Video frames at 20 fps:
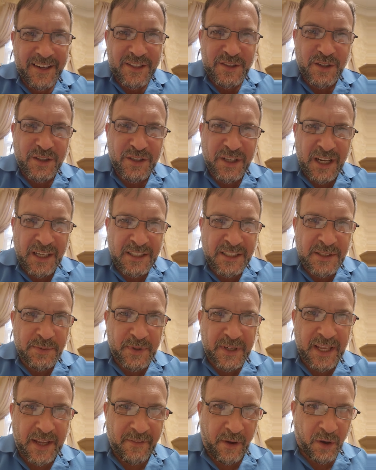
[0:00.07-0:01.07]
So I just
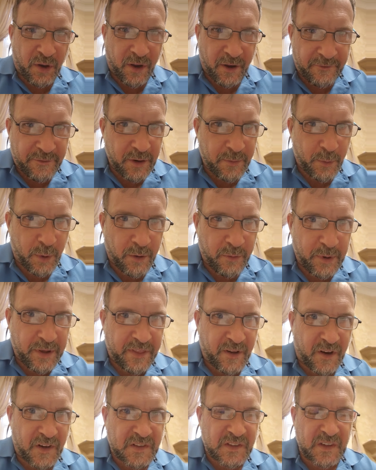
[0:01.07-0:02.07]
want to get a few more wee
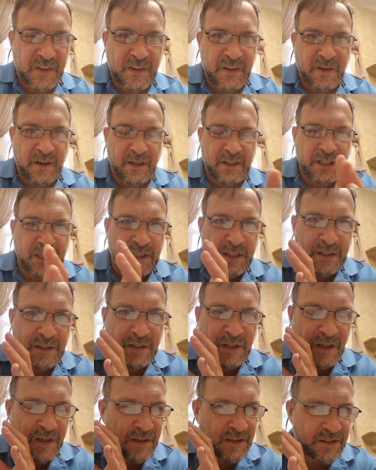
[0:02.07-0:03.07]
thoughts. You know,
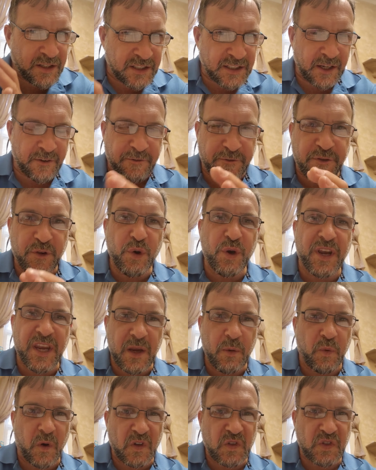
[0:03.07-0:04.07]
just a few
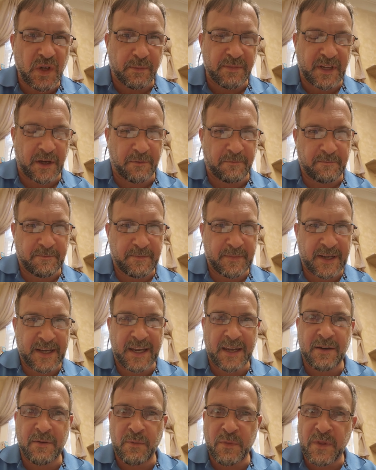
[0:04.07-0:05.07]
key words jumped out.
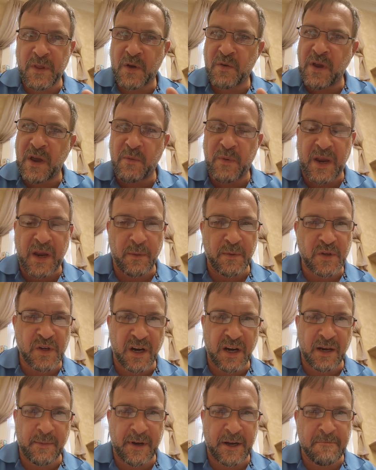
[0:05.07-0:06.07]
Again, with the Great Awakening, we're
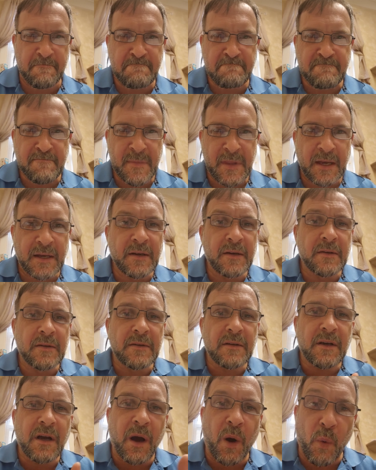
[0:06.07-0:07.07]
talking about
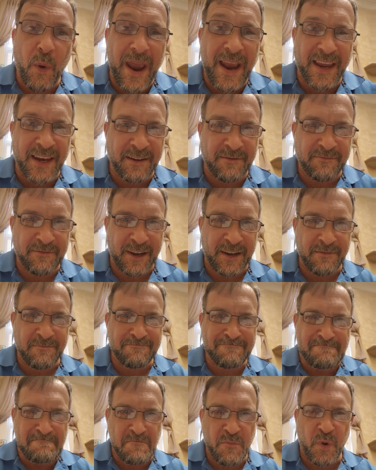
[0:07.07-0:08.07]
awakening, right?
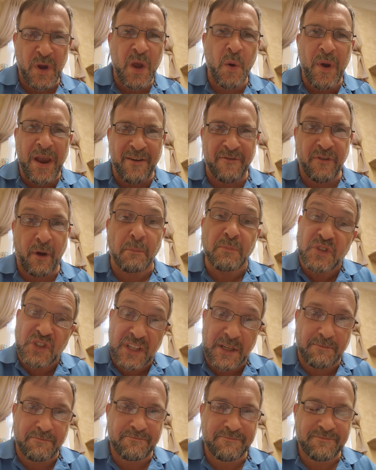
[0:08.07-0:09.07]
What are you awakening from?
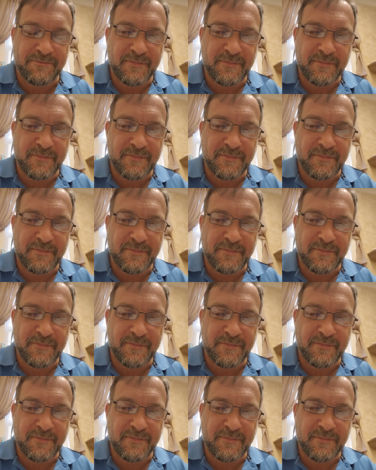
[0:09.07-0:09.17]
Sleep.